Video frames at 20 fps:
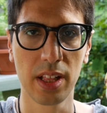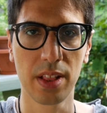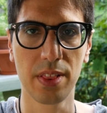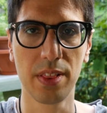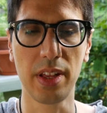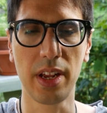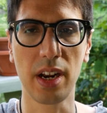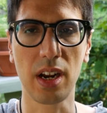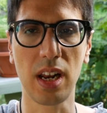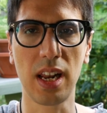
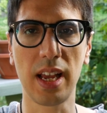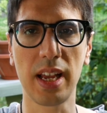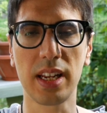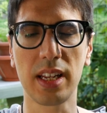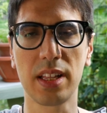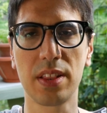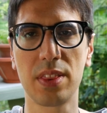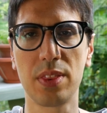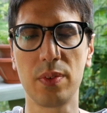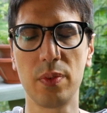They're
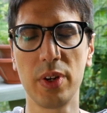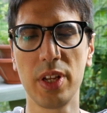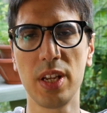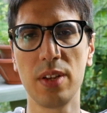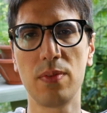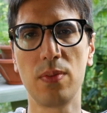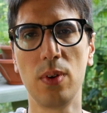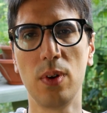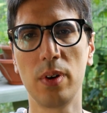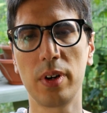like at
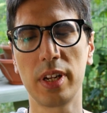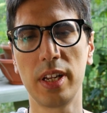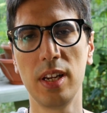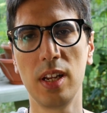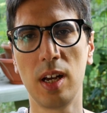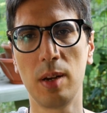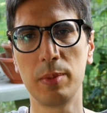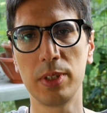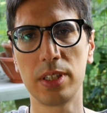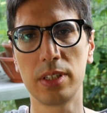3-4
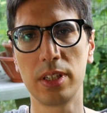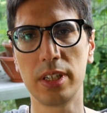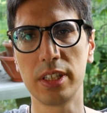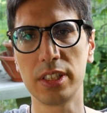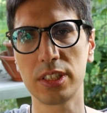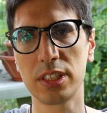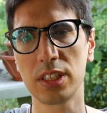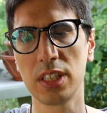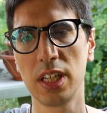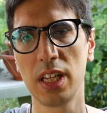
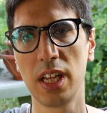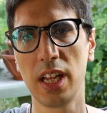kilometers,